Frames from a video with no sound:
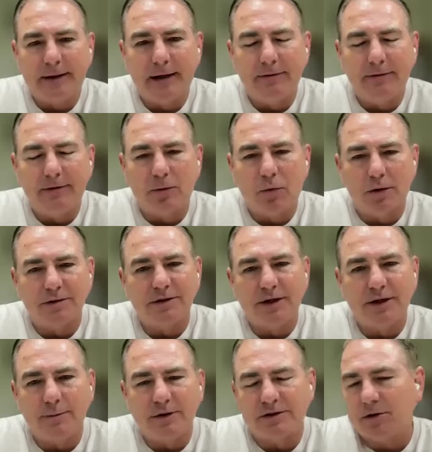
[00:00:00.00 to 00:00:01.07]
Uh, I think
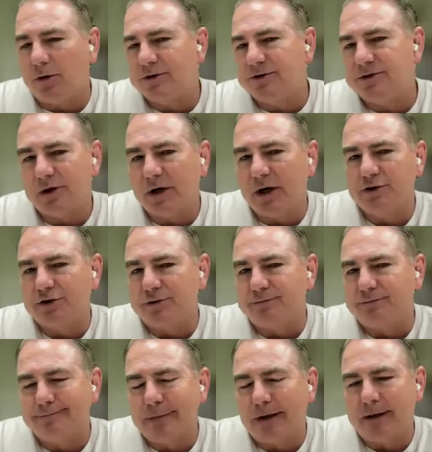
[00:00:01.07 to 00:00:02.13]
we're a team that's always
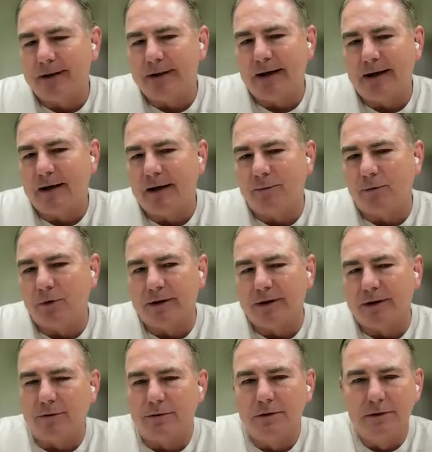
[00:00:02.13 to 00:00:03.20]
changing. Uh, I, I,
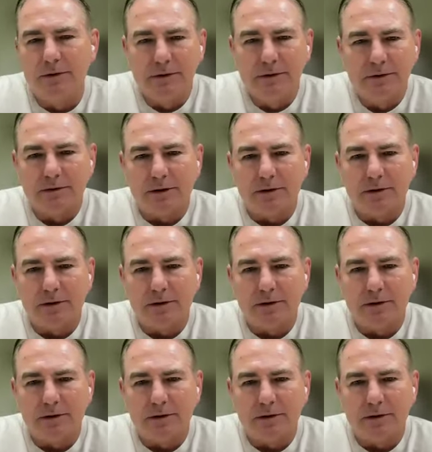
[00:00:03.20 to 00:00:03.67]
really don't